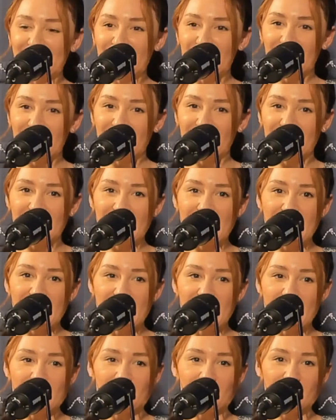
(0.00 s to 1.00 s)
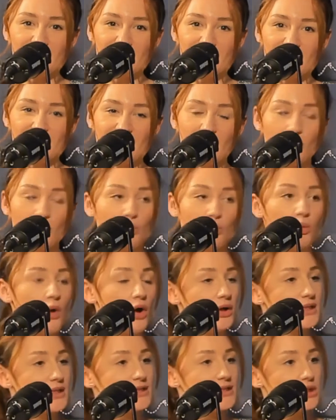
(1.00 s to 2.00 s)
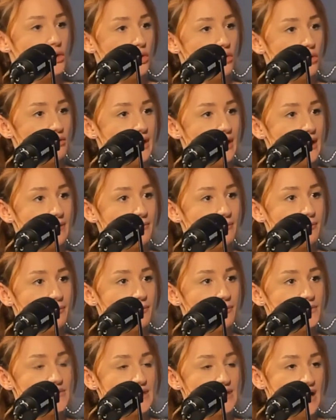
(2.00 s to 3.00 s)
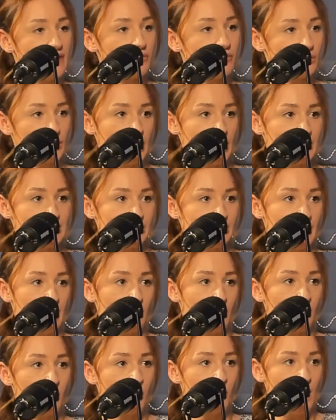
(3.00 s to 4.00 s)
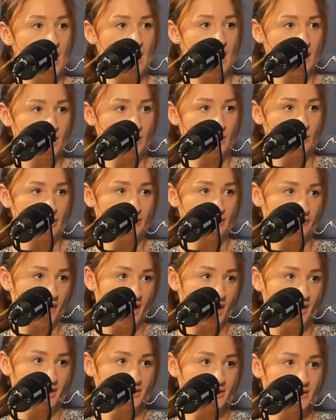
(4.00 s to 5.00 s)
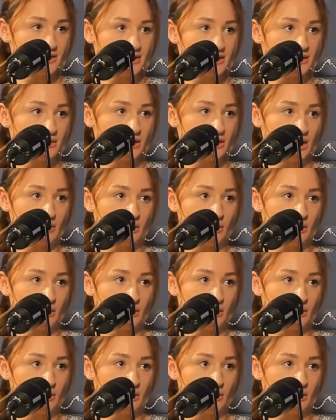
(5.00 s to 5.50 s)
Well, what is your to let everyone know as well, where can we find you